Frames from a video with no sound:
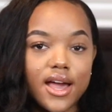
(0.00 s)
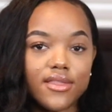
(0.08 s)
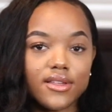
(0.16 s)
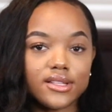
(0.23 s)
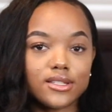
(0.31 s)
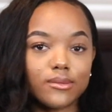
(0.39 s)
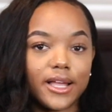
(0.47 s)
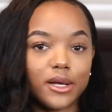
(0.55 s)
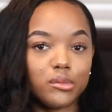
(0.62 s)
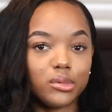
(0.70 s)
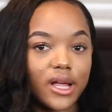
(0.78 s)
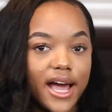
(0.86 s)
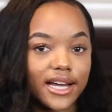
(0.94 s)
and then some like
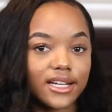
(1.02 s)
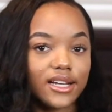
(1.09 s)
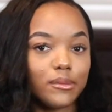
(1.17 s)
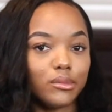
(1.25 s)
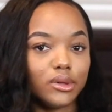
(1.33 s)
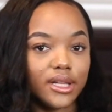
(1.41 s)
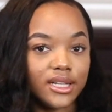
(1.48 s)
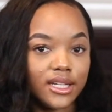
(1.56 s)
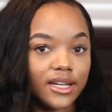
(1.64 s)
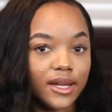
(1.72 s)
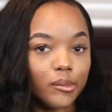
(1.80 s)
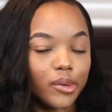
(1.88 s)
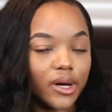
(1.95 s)
black blended
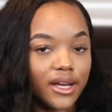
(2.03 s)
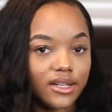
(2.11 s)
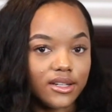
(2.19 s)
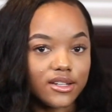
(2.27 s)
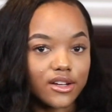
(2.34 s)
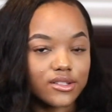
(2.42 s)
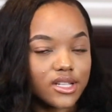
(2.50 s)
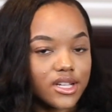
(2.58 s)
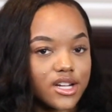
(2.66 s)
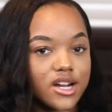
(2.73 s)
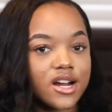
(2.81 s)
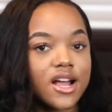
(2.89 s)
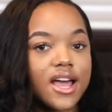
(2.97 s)
in button details
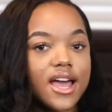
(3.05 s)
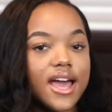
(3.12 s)
here.